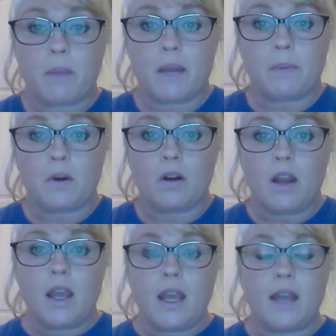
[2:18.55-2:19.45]
of
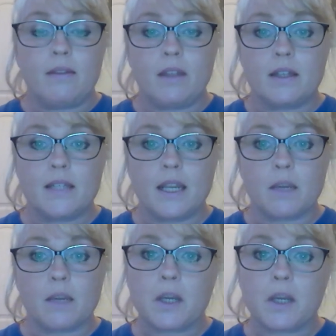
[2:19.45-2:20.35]
paper and then
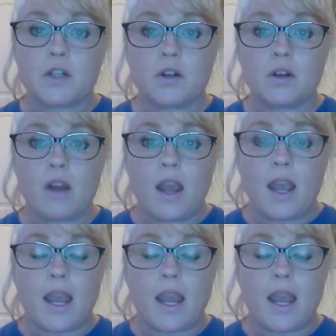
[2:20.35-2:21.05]
take a picture